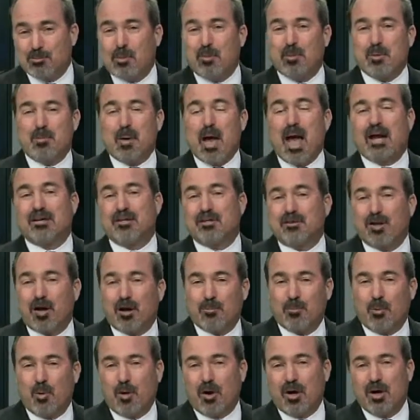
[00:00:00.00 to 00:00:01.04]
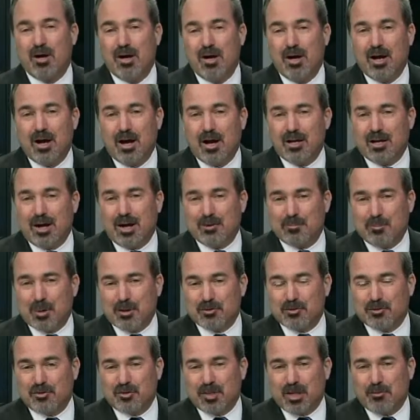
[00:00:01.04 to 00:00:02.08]
We'll be back to talk more
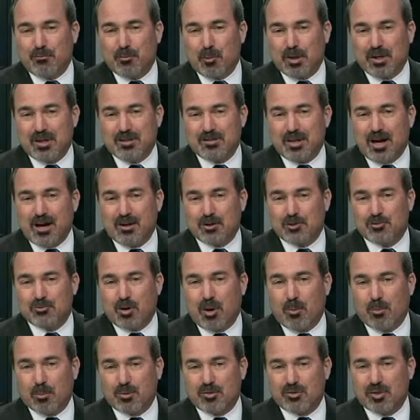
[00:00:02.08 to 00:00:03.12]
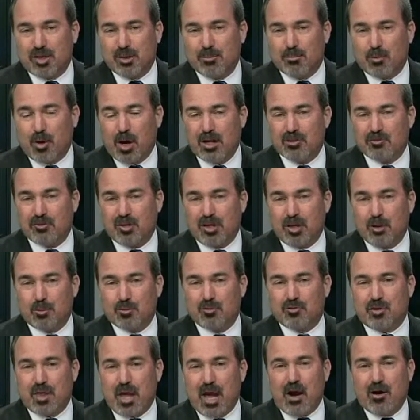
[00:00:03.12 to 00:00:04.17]
about Steve Wynn and Donald Trump with Skip Bronson. He
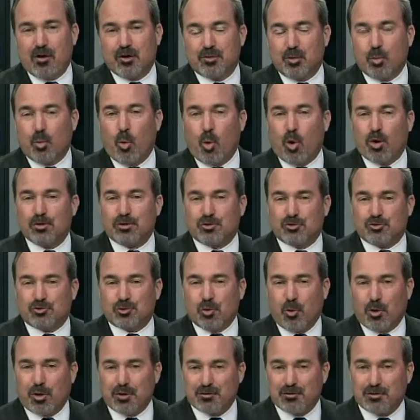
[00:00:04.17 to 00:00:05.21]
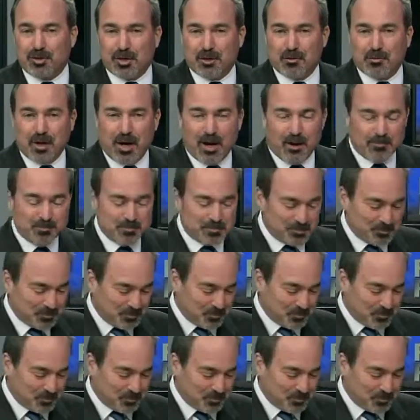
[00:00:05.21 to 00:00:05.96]
was there at the War at the Shore. Stick around.